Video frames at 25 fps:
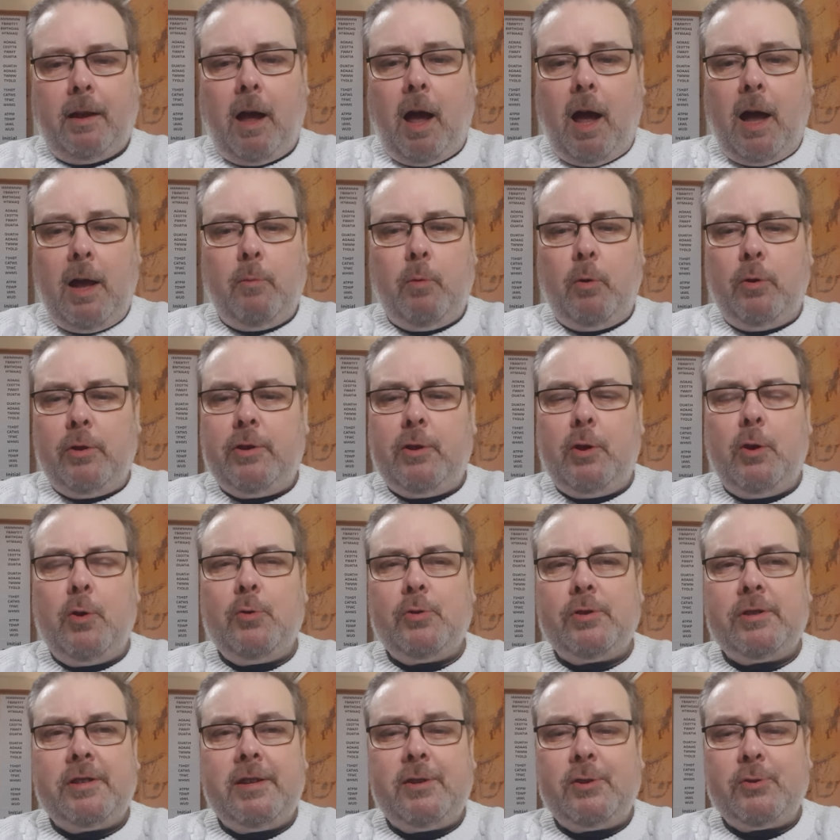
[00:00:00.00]
"I will
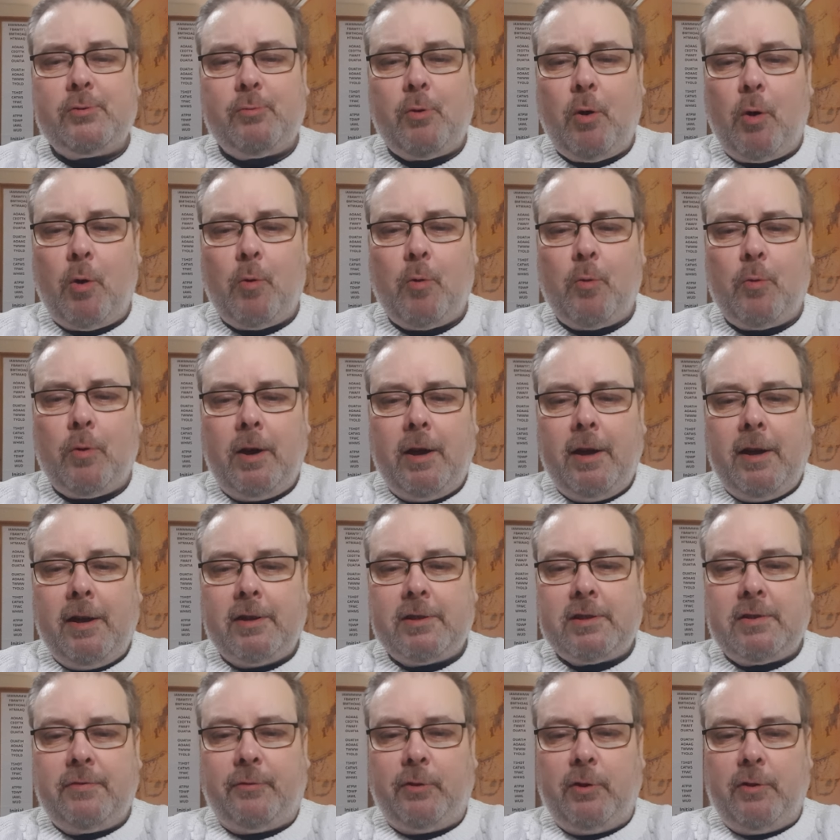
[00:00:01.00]
use this role
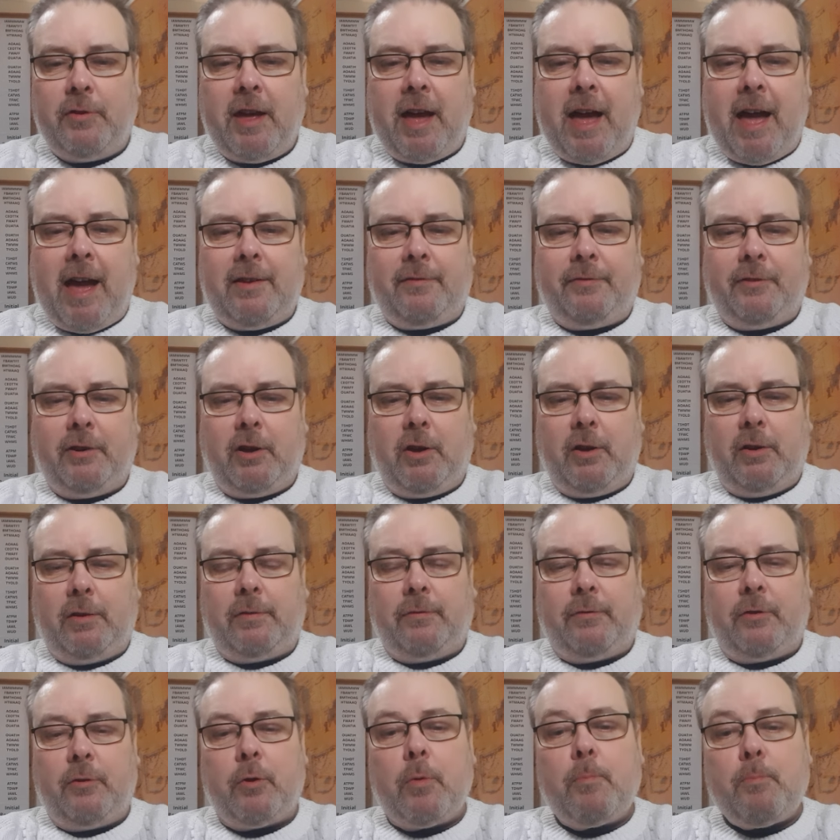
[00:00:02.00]
to further advocate
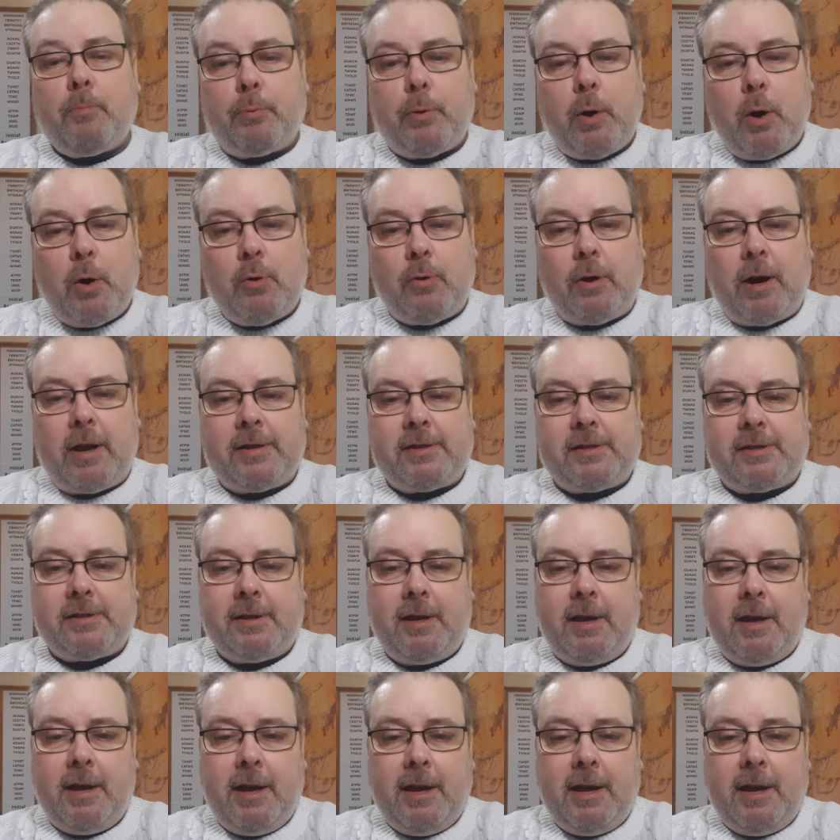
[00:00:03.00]
for the progress,